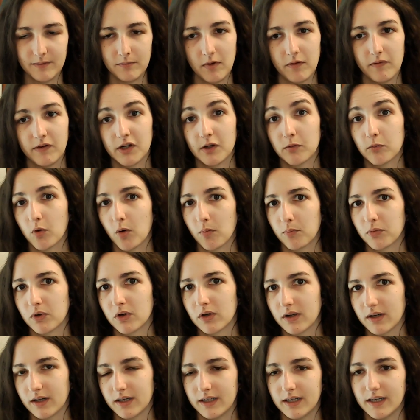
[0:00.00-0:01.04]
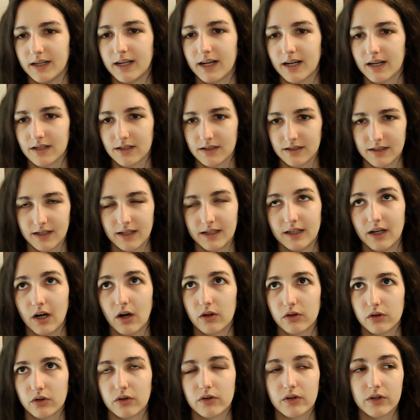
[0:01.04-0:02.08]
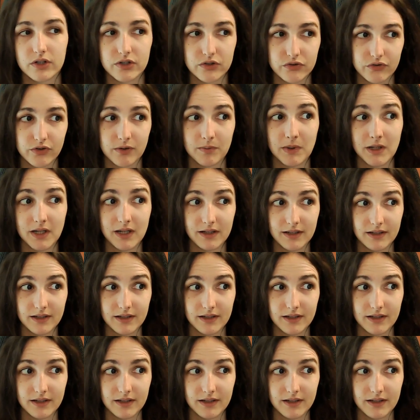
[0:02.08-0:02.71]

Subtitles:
And then maybe in another stream,